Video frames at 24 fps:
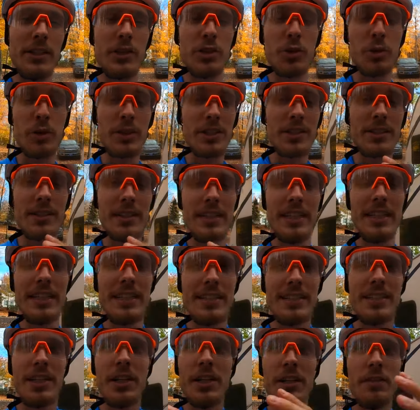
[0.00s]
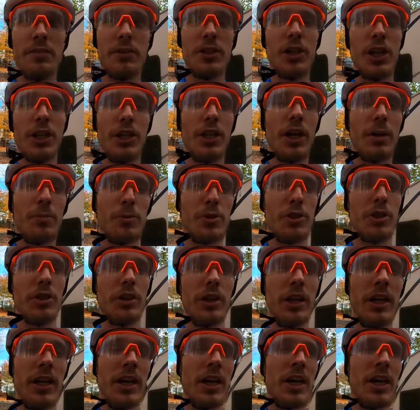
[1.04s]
So it's it's not even an option.